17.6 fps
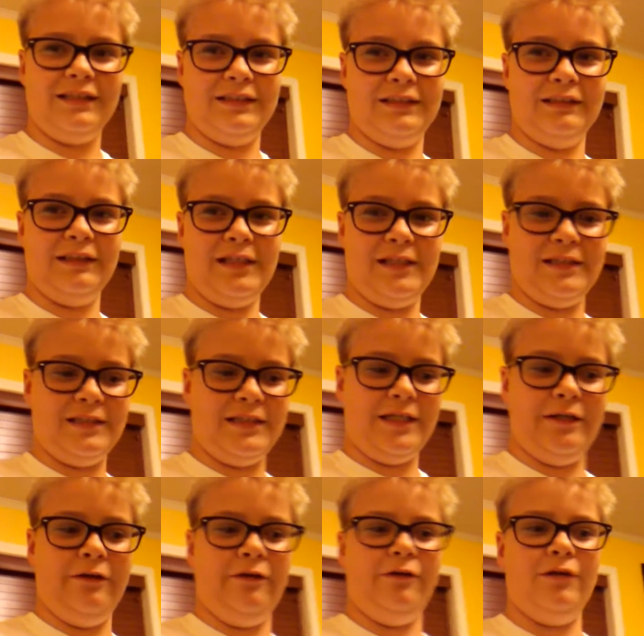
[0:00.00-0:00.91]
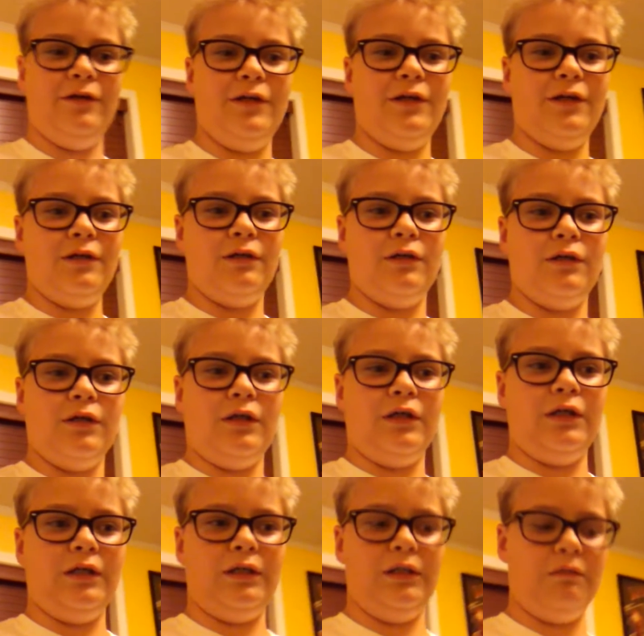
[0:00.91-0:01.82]
doesn't like his hair.
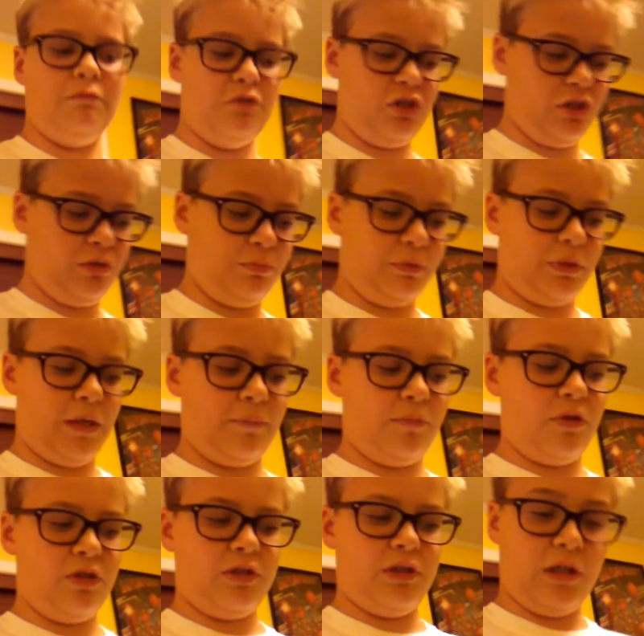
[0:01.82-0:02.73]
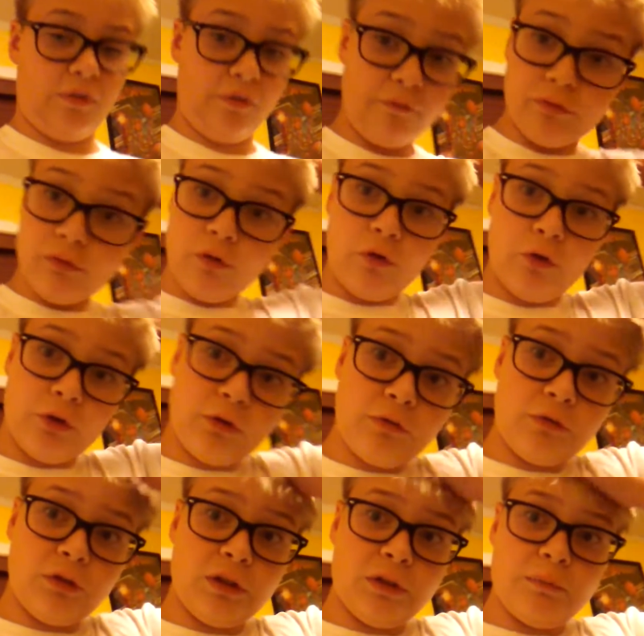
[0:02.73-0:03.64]
Um, I just plop this on the floor
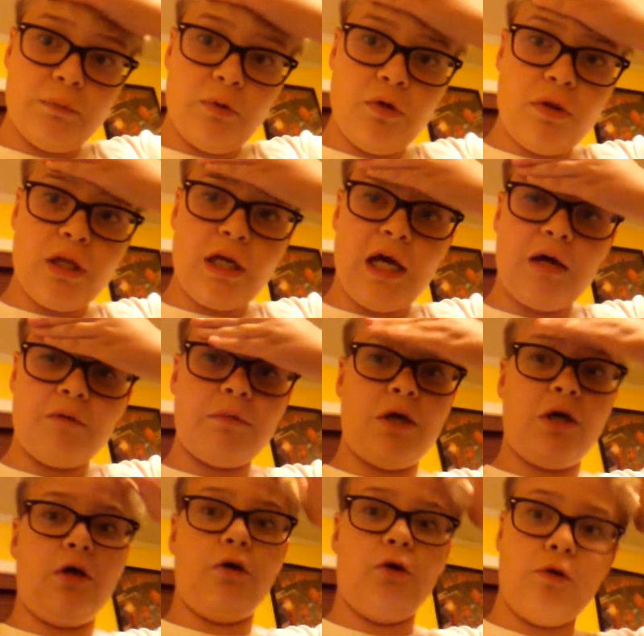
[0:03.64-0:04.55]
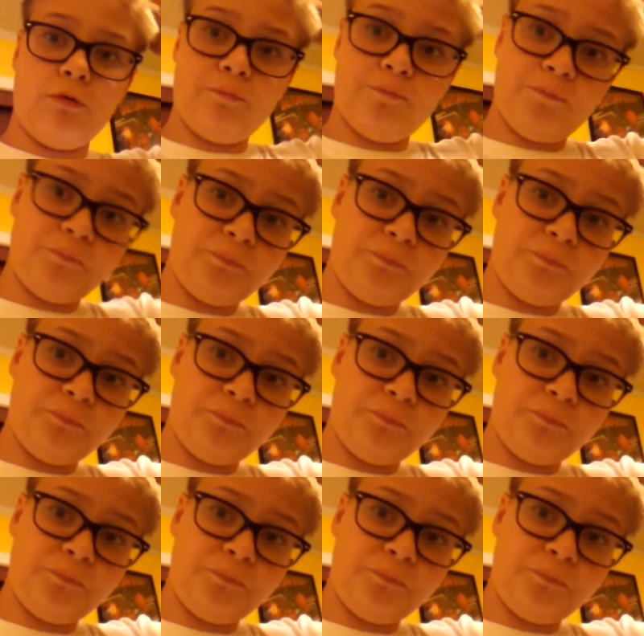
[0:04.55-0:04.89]
and smoothing out my hair.